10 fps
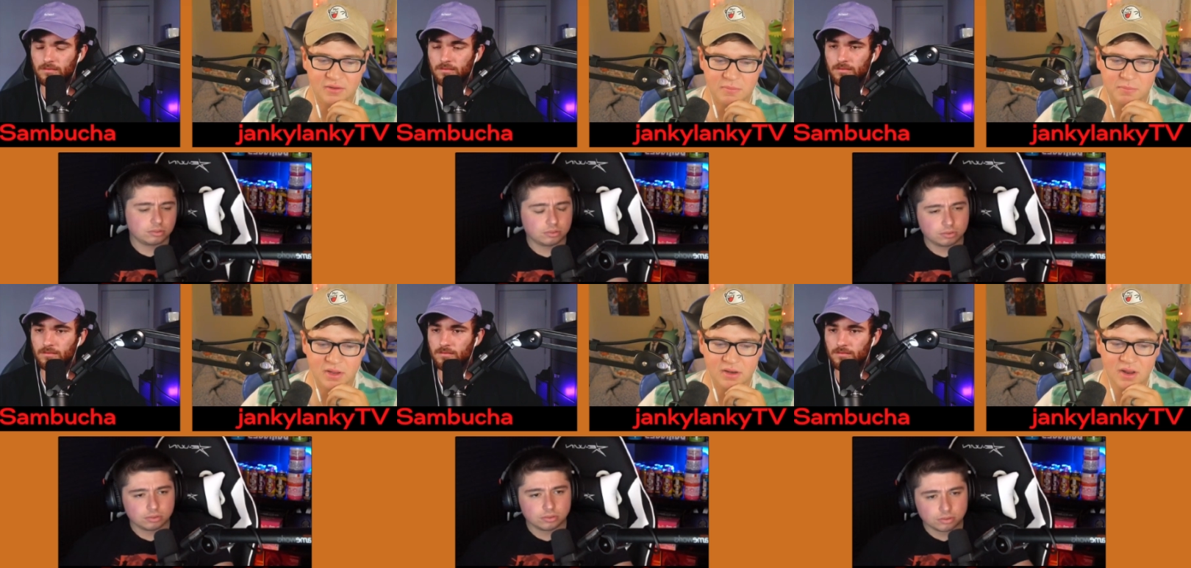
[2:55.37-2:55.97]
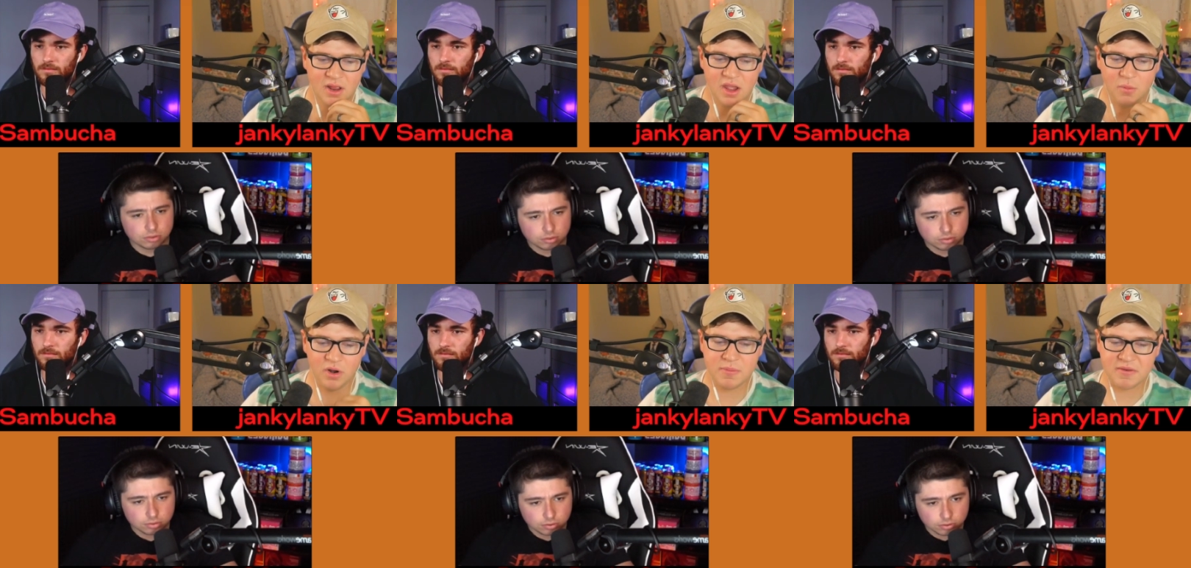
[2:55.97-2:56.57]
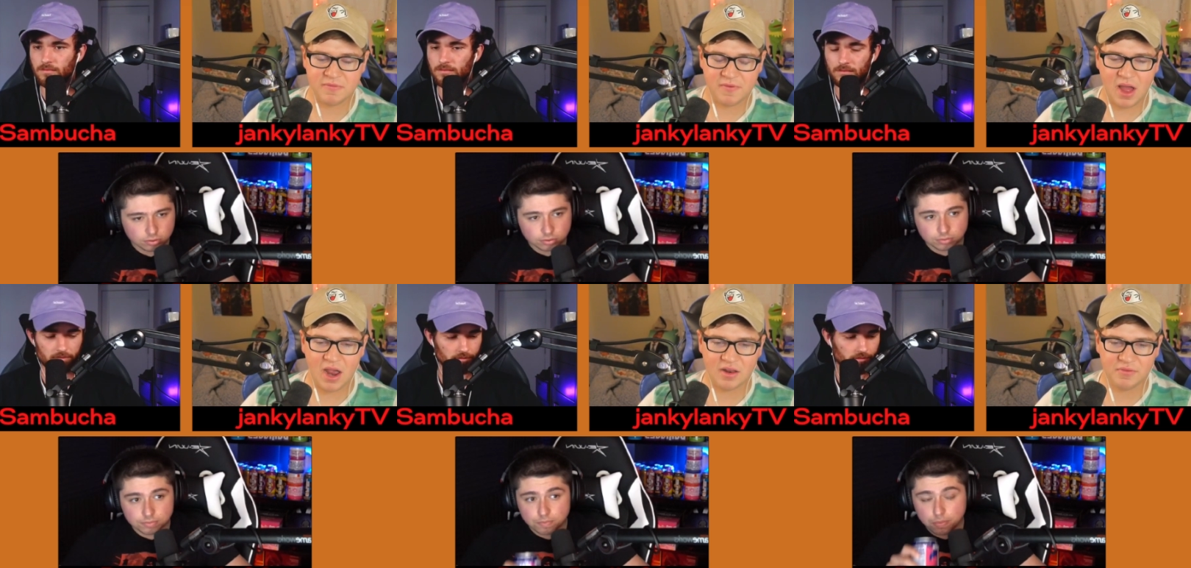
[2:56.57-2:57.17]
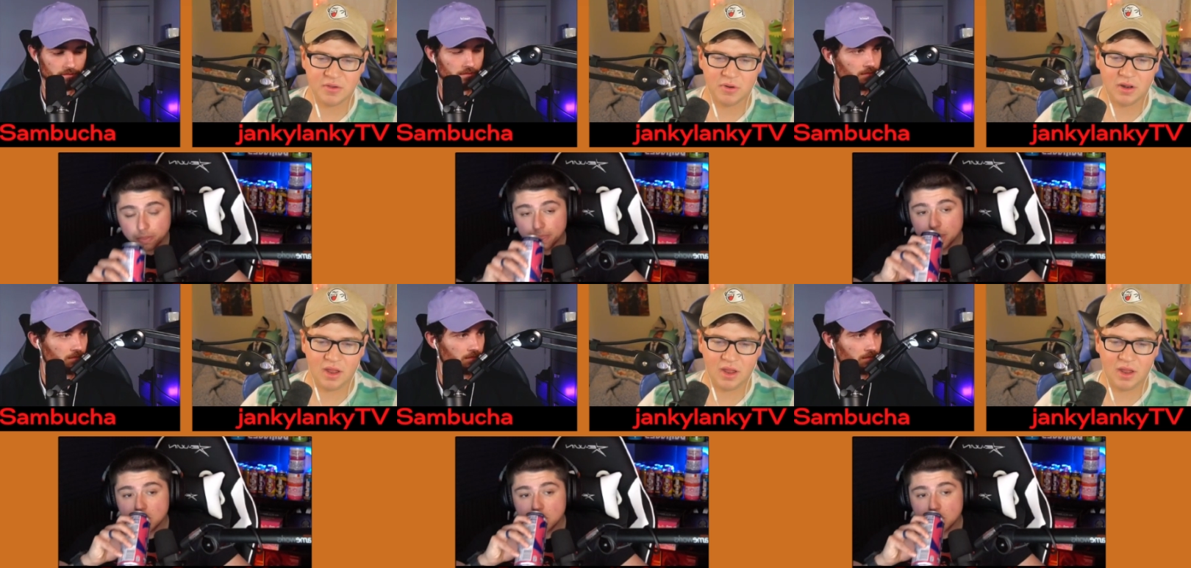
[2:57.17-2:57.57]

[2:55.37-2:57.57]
Speaker 1: and but it would have been fine if he would have